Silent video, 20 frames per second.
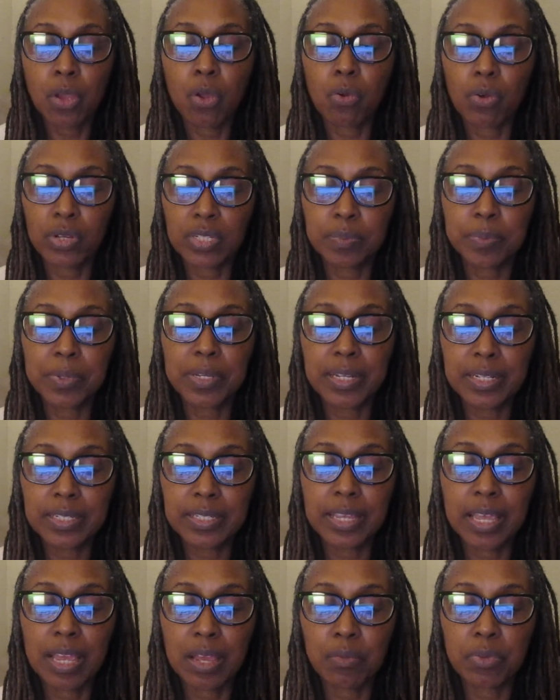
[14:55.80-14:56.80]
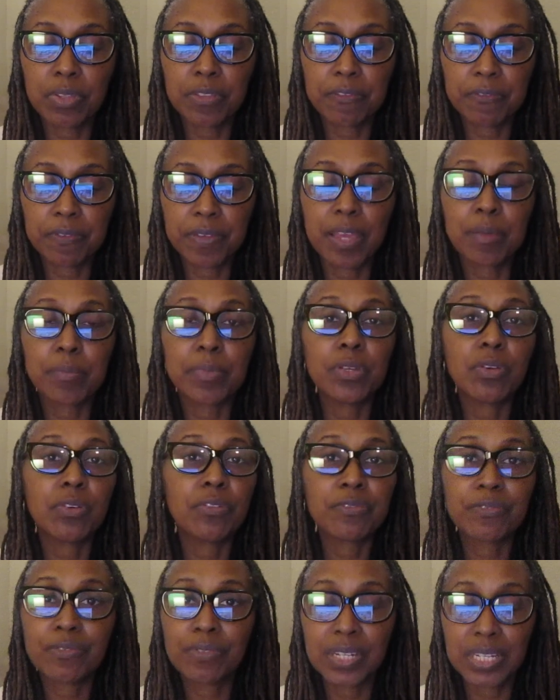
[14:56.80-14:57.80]
or spending time with family
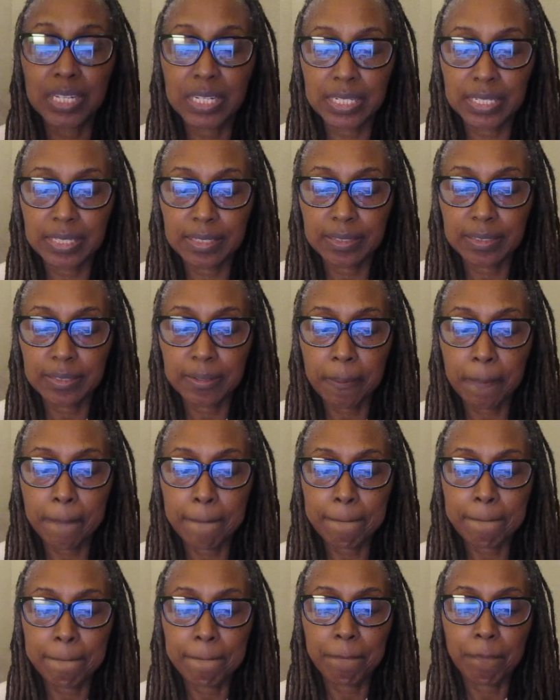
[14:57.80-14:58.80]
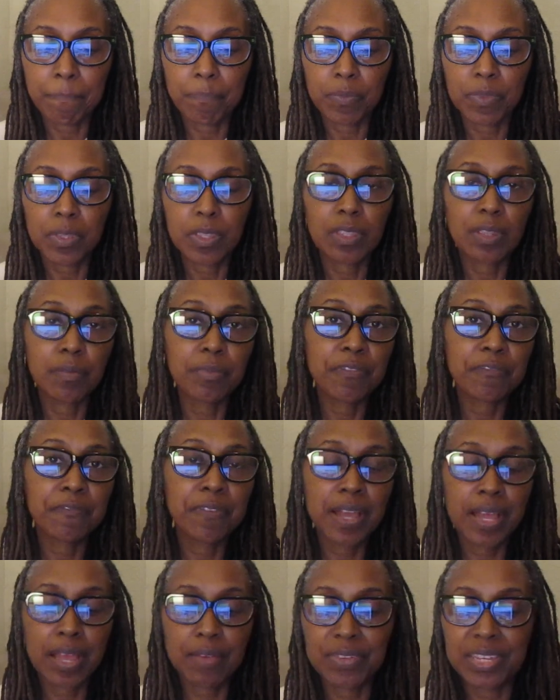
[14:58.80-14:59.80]
or friends. Number
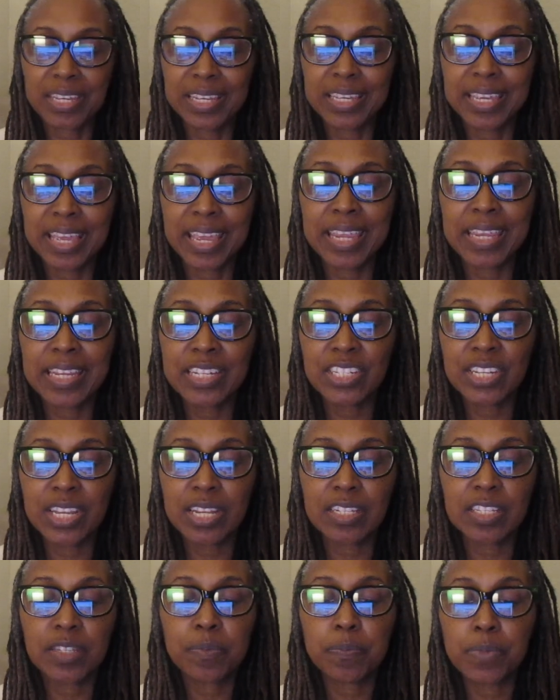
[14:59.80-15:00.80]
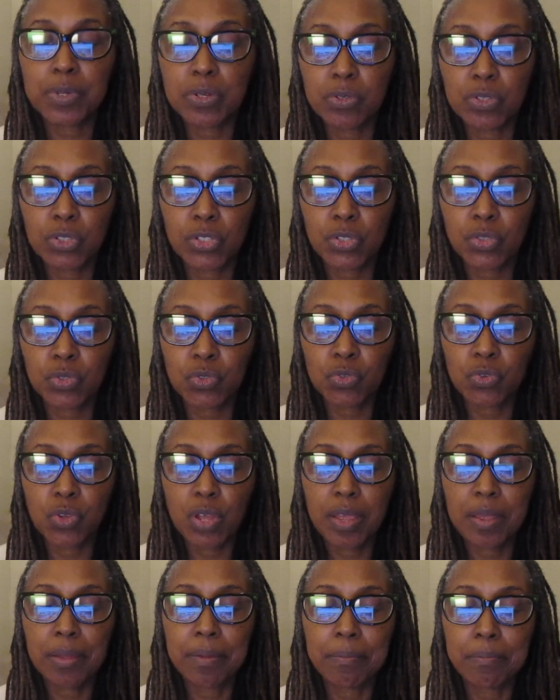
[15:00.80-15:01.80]
five, engage in spiritual
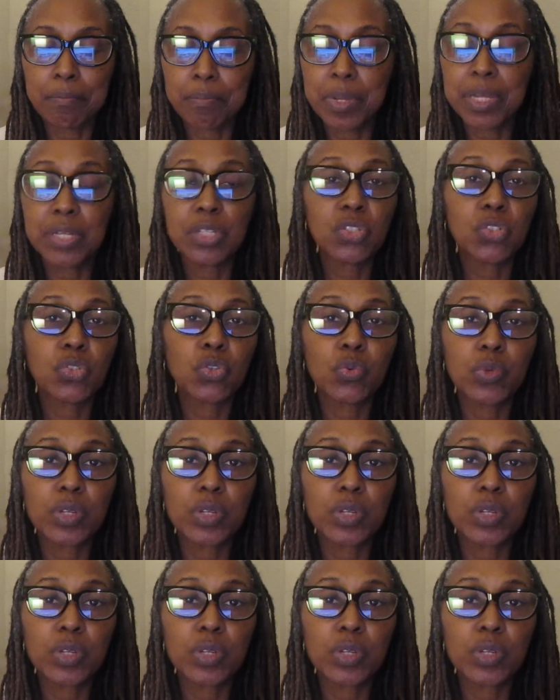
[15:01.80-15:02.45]
mental